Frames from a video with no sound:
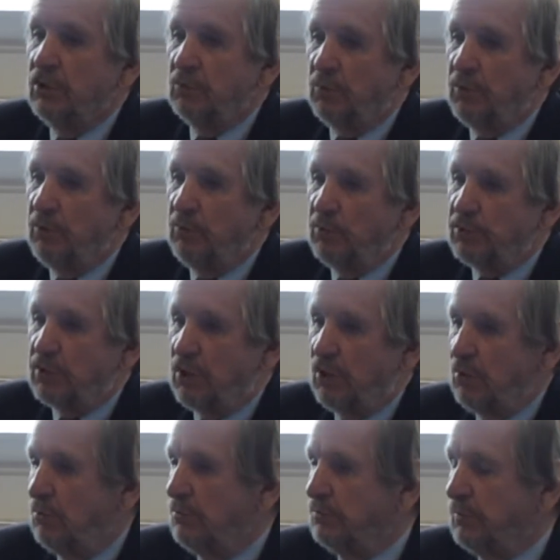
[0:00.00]
we would
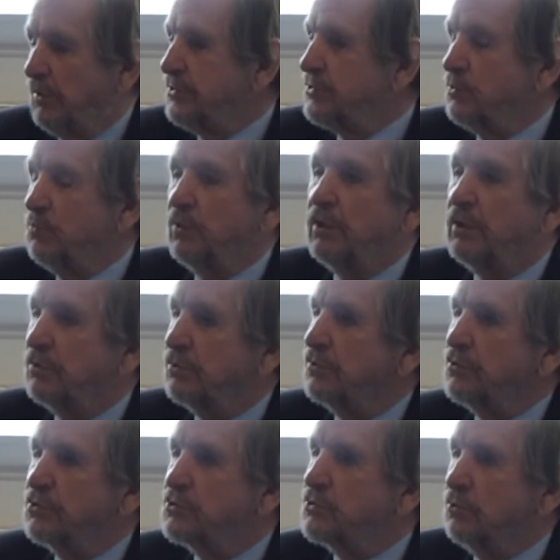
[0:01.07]
go once a week to
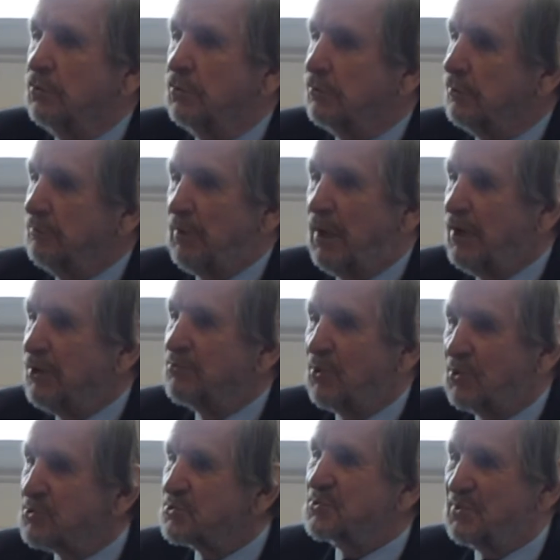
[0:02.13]
the store to buy
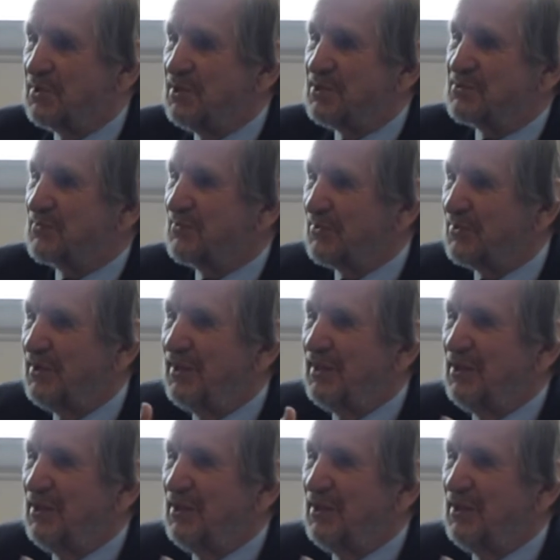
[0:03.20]
groceries for